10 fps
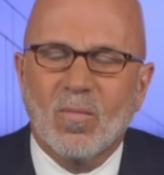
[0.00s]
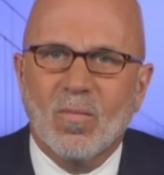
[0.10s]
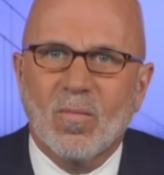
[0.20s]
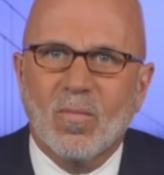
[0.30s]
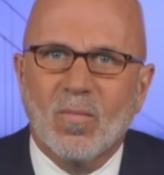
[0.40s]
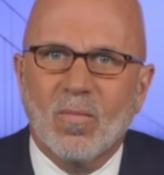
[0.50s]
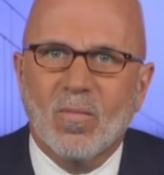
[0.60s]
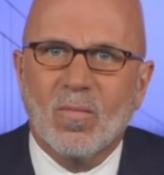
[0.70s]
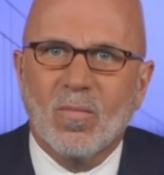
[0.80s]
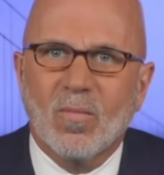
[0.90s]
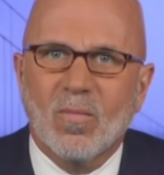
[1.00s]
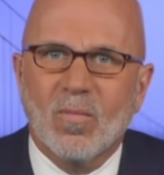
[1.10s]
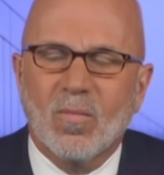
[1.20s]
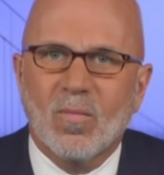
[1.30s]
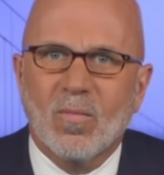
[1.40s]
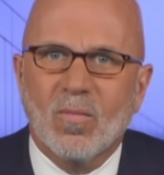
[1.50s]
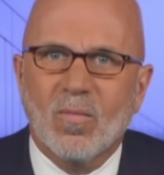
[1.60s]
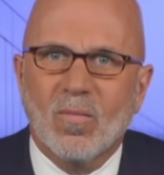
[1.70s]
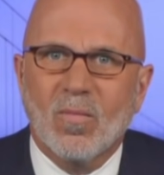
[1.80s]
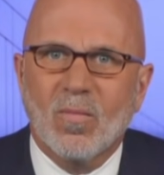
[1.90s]

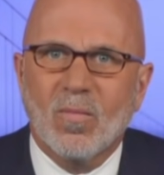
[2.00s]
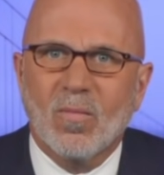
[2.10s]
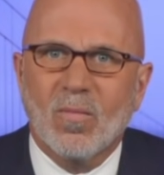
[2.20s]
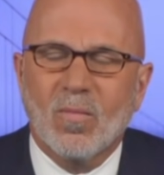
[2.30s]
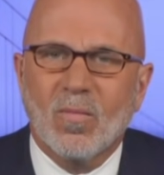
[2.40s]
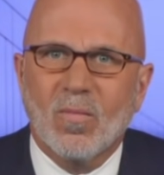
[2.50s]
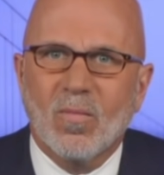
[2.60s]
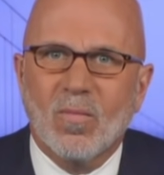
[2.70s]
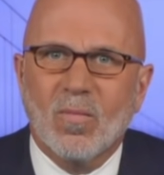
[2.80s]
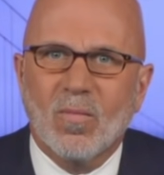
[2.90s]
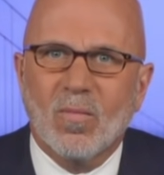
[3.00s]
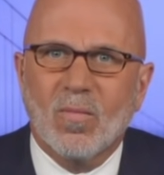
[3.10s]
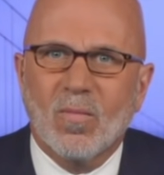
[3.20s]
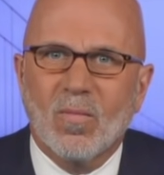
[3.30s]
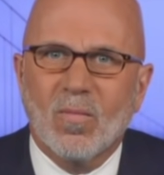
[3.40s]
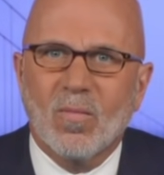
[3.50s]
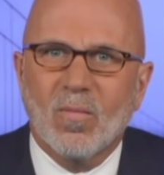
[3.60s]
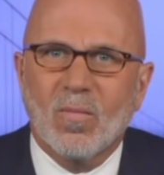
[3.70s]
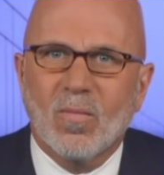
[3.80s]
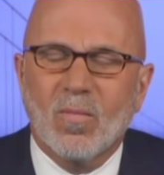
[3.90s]

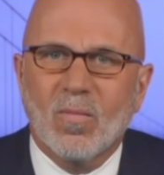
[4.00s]
(not speaking)